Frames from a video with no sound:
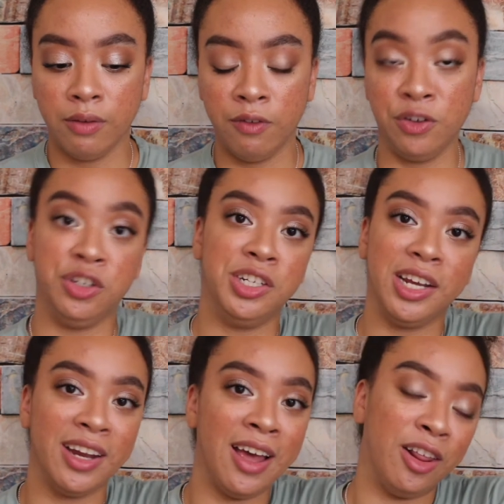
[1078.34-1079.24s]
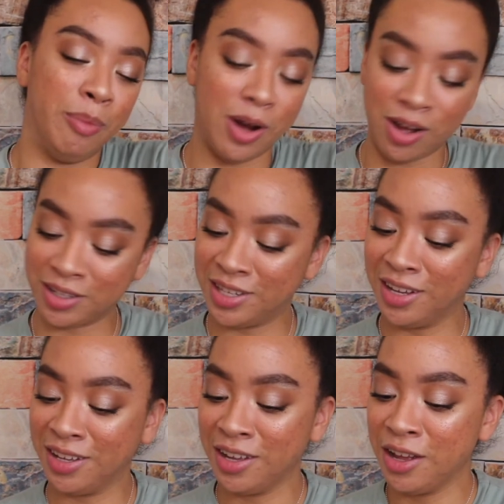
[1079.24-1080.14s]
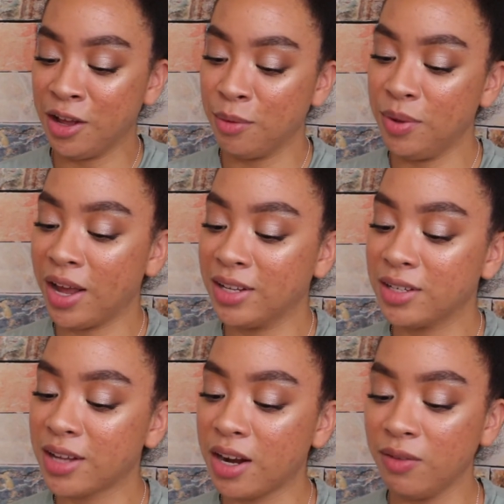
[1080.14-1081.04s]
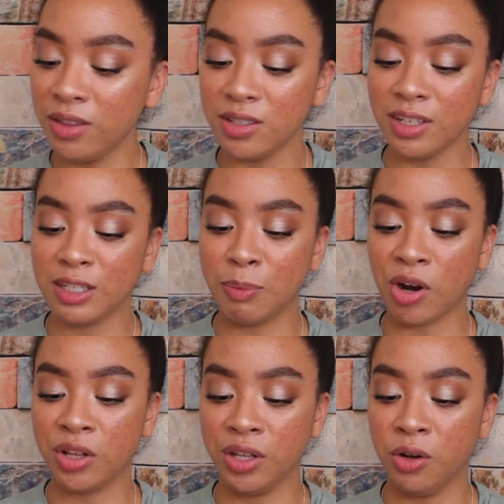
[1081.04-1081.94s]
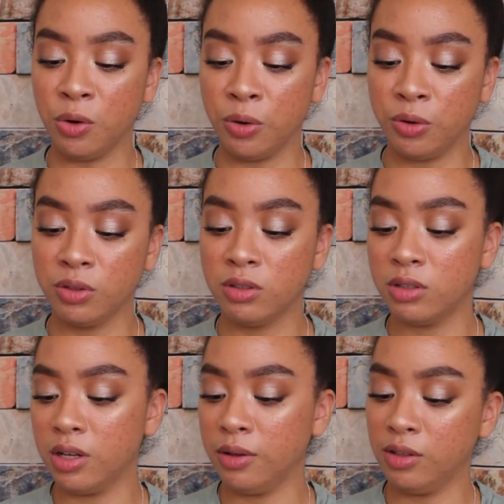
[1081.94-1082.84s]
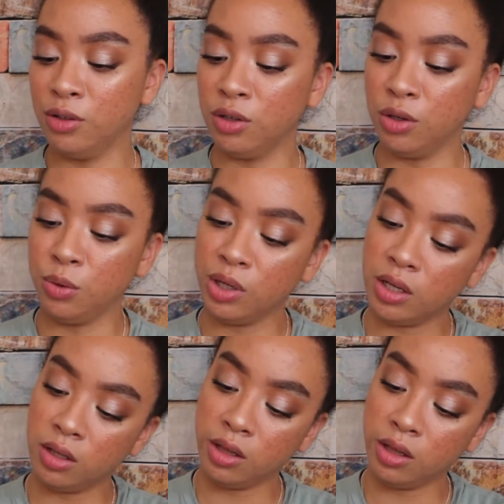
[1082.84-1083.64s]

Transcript: officially taken it out of the box. But yeah, it's just kind of like this like sparkly gold nudie